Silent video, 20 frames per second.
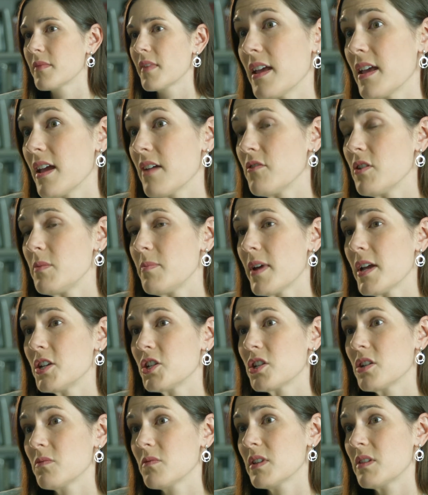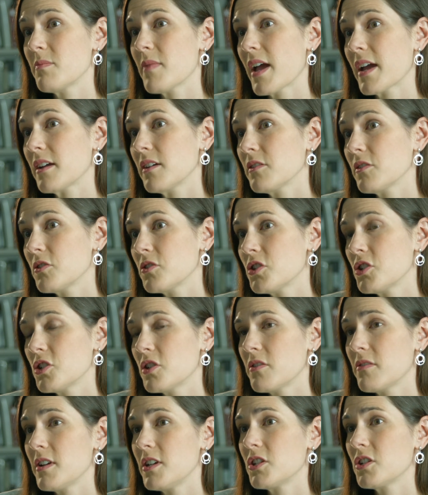Every patient with macular
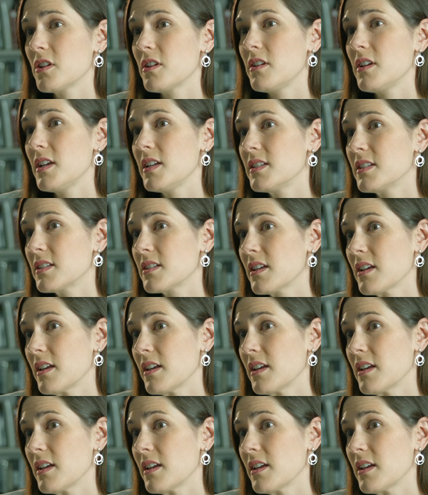degeneration needs